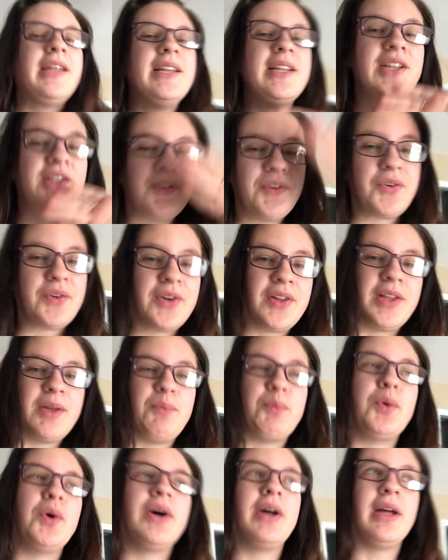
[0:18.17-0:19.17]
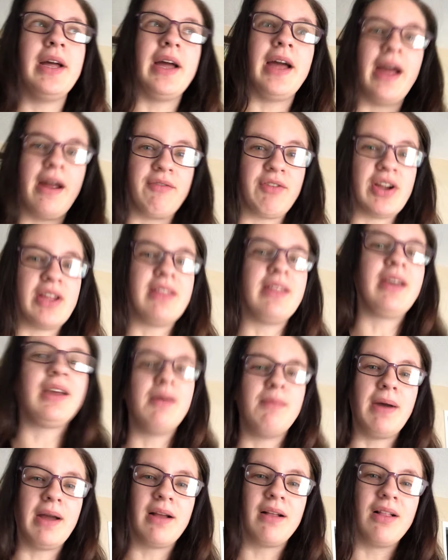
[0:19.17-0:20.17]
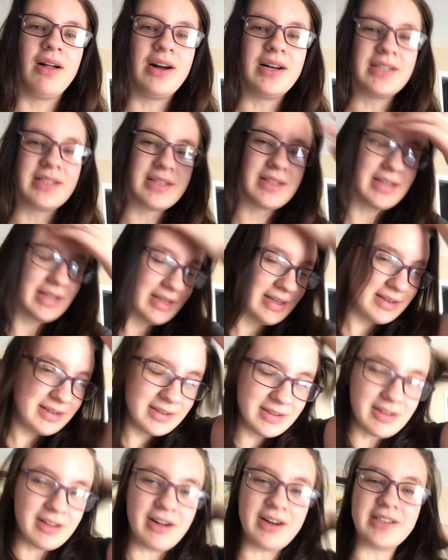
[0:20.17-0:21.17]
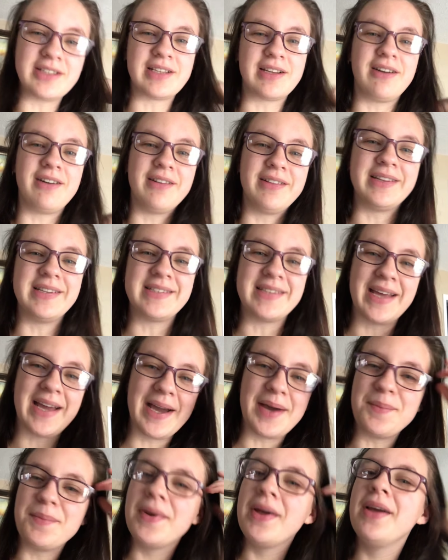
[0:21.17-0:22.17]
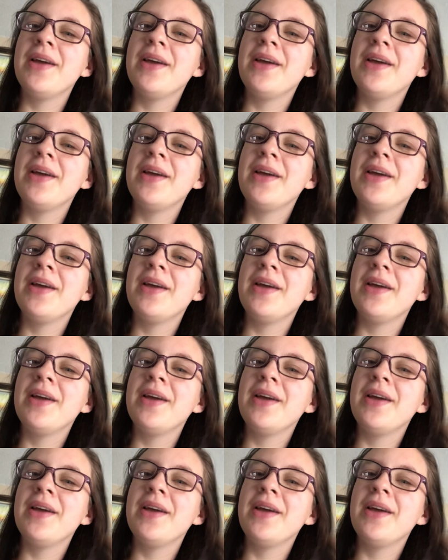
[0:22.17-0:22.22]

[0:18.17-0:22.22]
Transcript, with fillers: literally put everything in my closet, closet on this app.